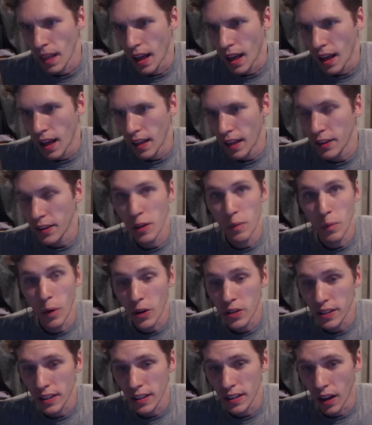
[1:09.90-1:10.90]
Thank you,
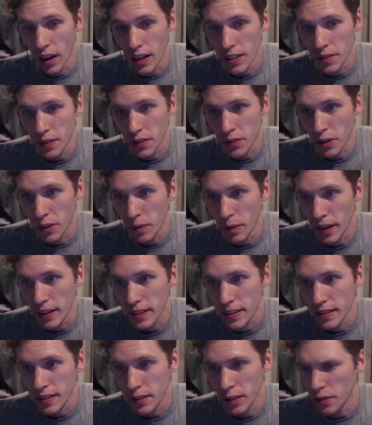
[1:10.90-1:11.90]
mostly lost for the three
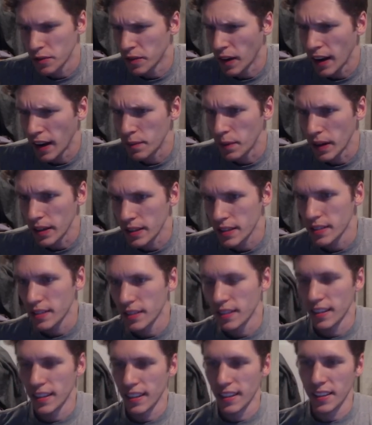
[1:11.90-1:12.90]
bucks or five bucks.
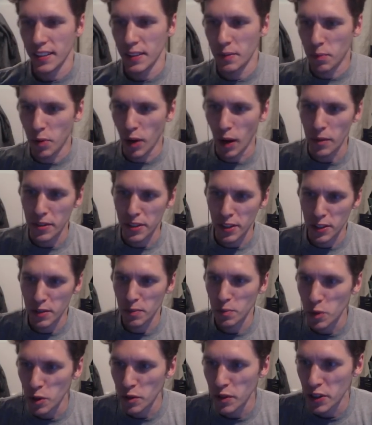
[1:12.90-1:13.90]
You promised us a
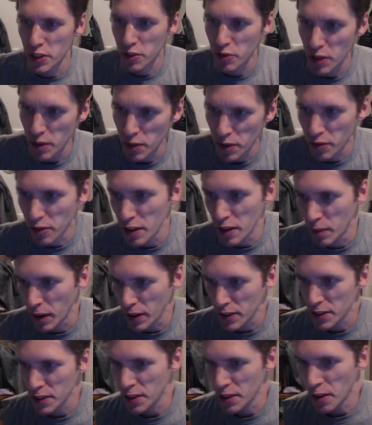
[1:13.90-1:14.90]
movie stream three
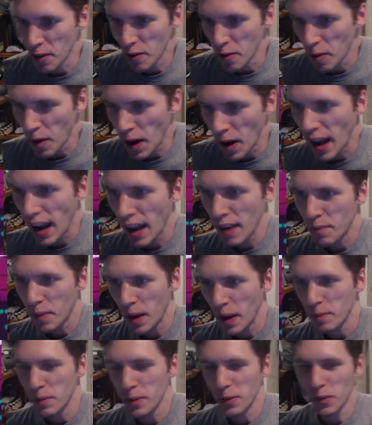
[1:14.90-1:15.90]
months ago. Where,
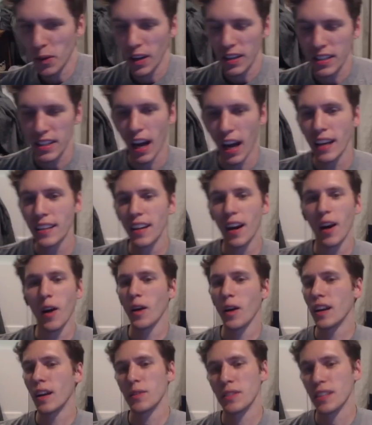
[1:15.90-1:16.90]
baby rage. I know,
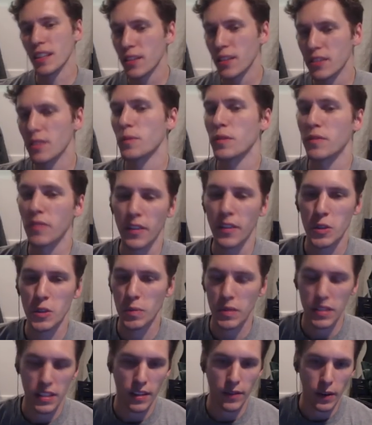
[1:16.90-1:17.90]
and I was going to do something very
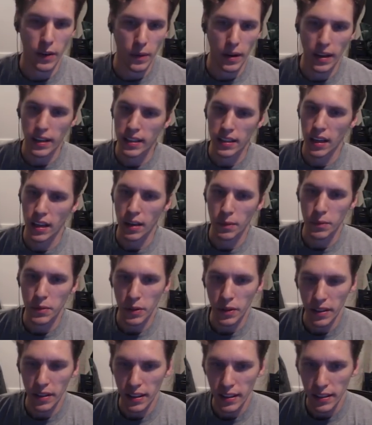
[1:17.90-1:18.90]
specific, but I didn't end up
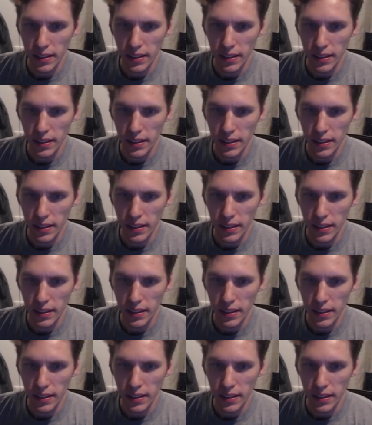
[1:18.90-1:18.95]
doing it.